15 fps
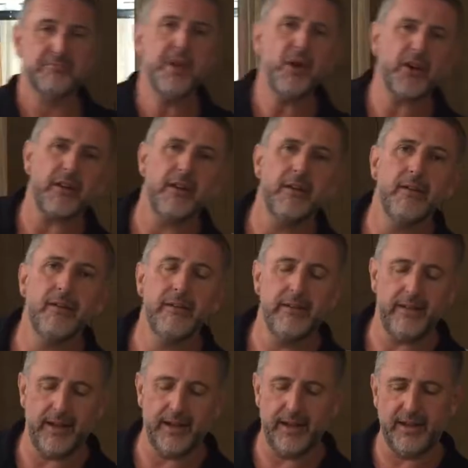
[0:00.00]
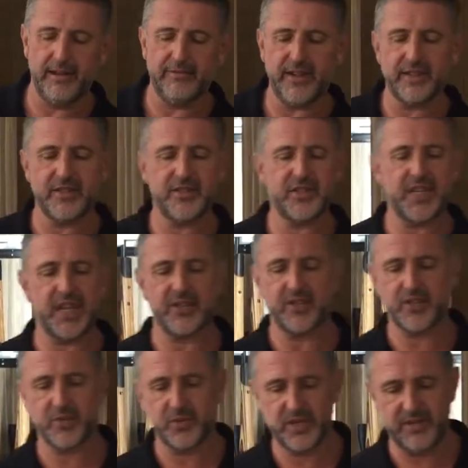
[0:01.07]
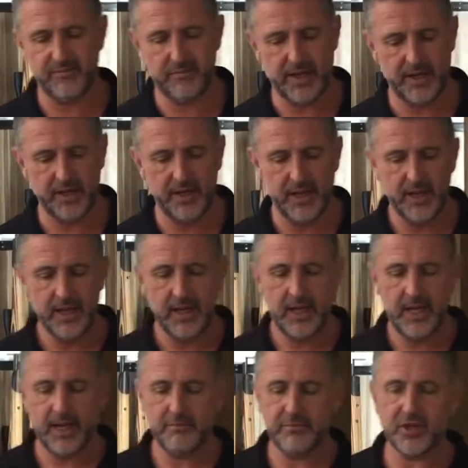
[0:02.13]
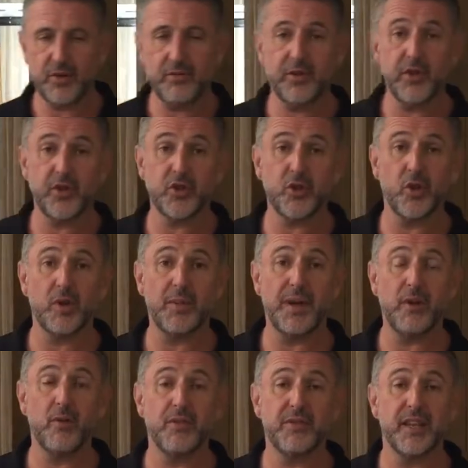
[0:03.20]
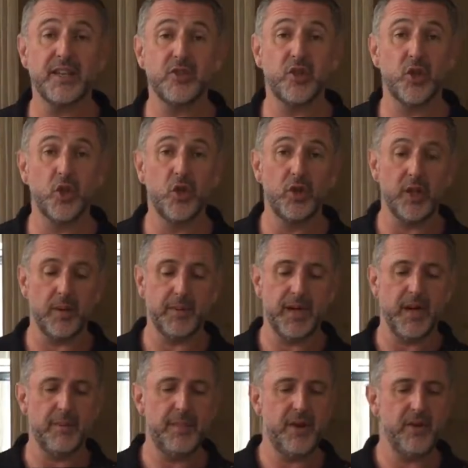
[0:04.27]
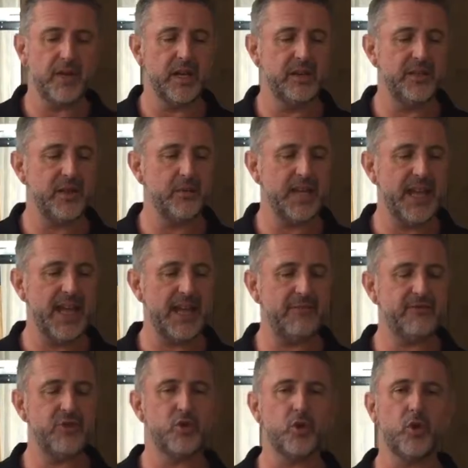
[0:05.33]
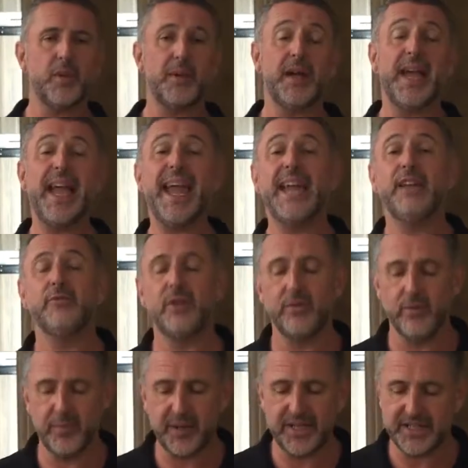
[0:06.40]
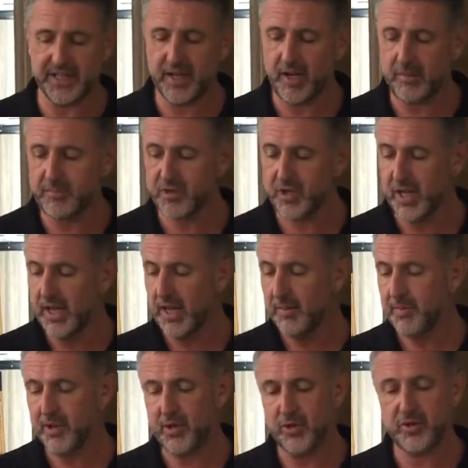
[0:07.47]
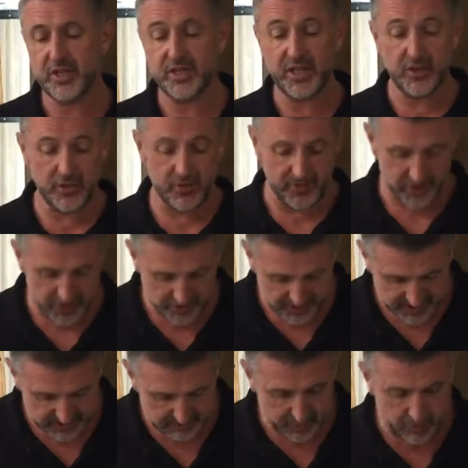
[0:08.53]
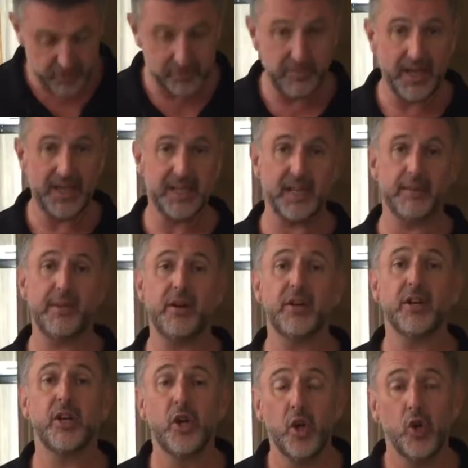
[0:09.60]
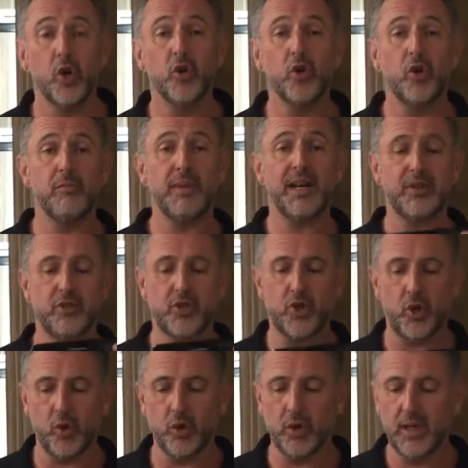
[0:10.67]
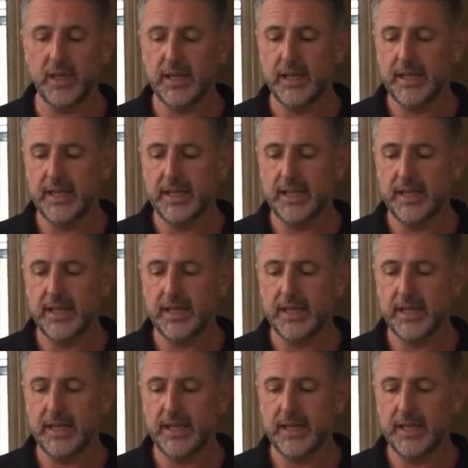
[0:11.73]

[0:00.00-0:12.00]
is America. In fact, this is Texas, which is even better. So if we're going to talk about all things good about America, then we have to talk about Henry repeating arms, because it says on the side of their box, made in America or not made at all.